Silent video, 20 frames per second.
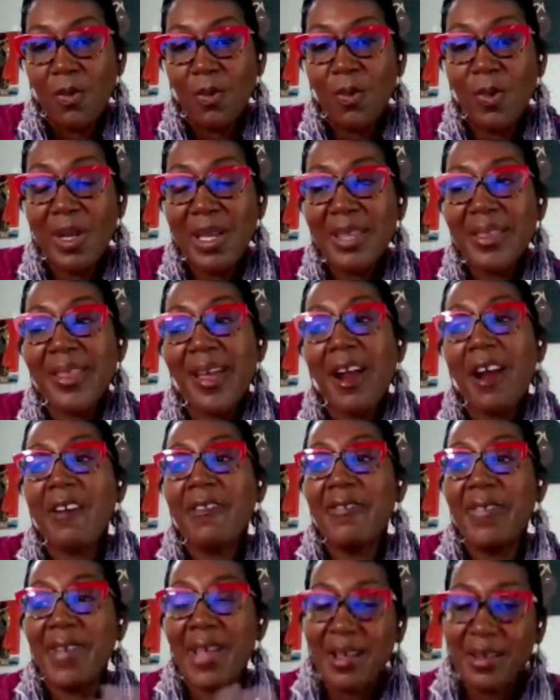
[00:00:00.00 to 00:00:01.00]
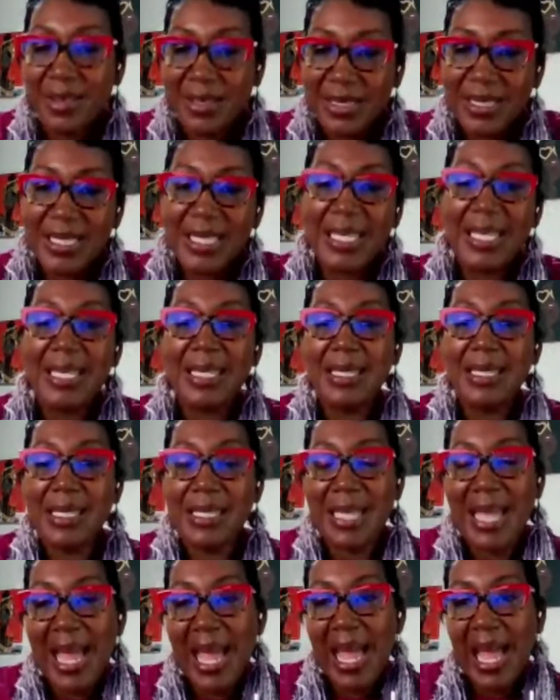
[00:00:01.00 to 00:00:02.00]
with our faculty and
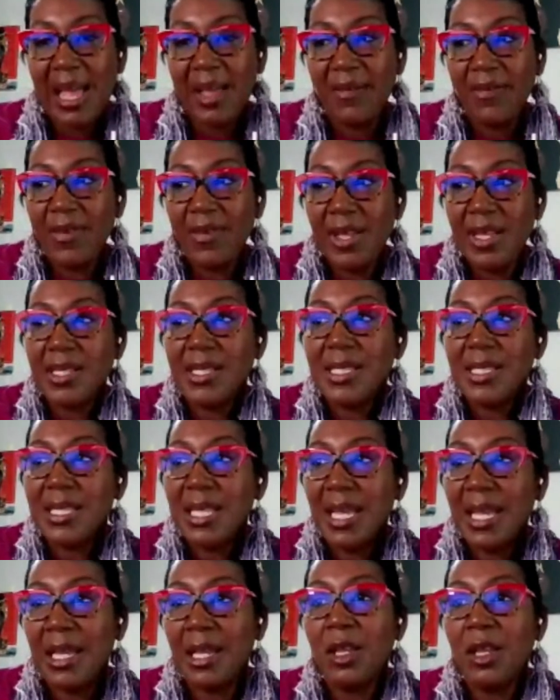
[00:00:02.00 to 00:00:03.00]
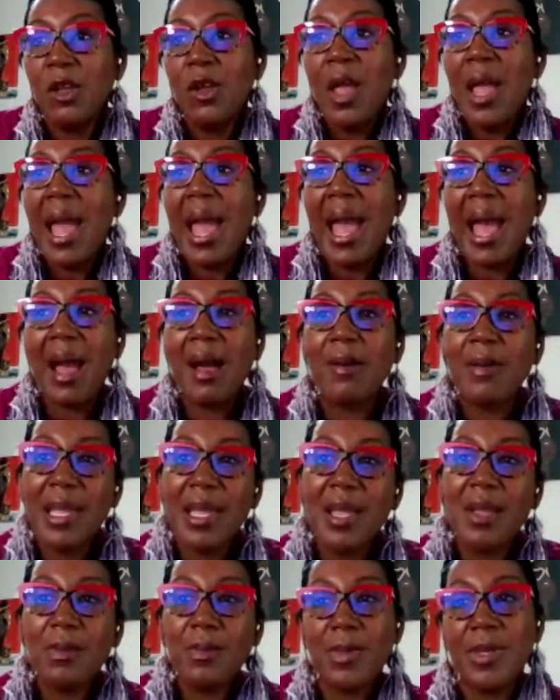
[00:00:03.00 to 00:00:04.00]
staff, and say, how
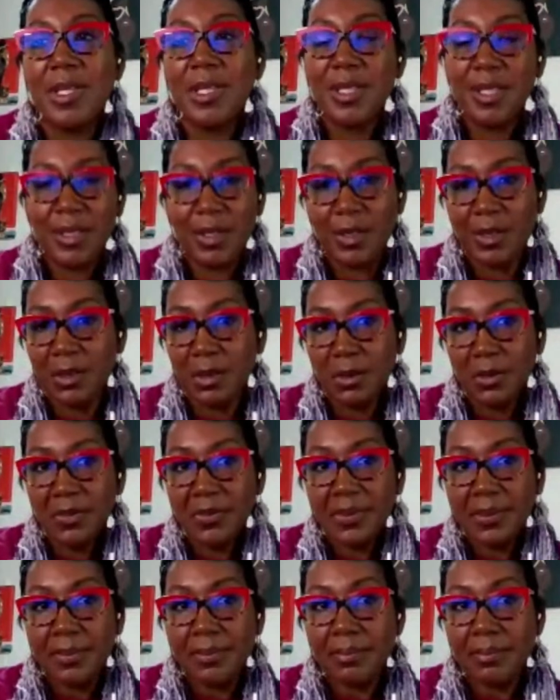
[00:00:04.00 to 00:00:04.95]
can we serve?